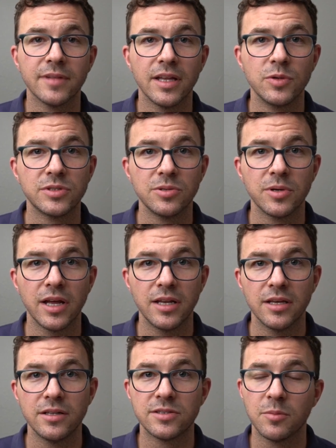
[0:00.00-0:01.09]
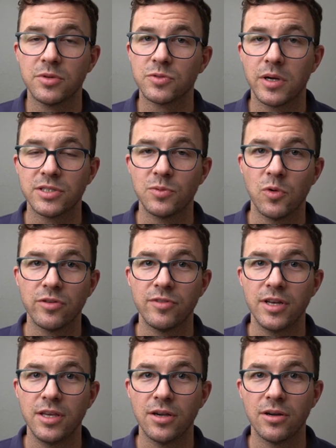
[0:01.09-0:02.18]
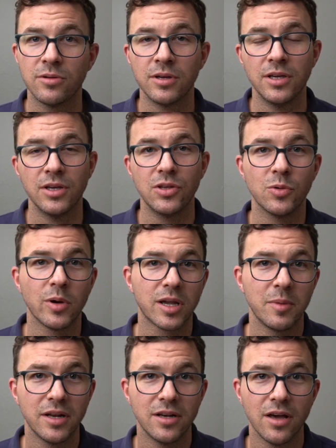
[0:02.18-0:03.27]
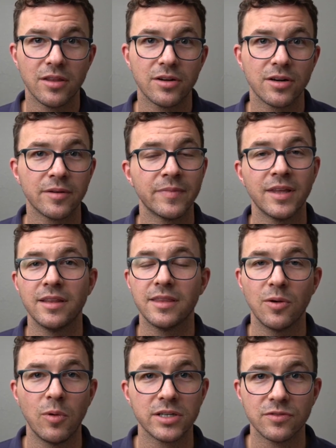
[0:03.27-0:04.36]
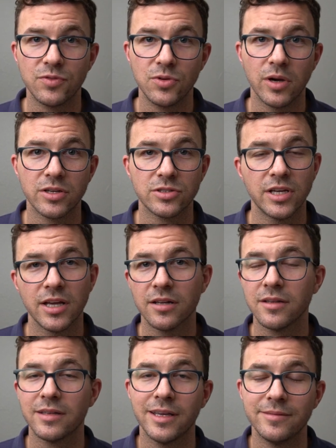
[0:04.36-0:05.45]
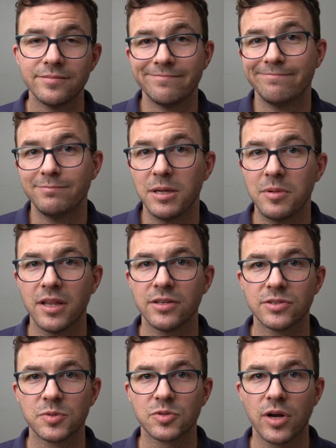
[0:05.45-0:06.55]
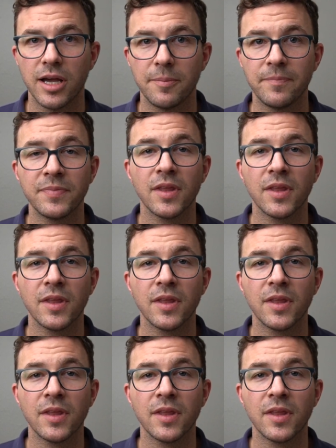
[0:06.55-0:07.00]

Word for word: and you see what I did. Someone was watching one video, you recommend another, they watch a few on your channel, and maybe they'll subscribe.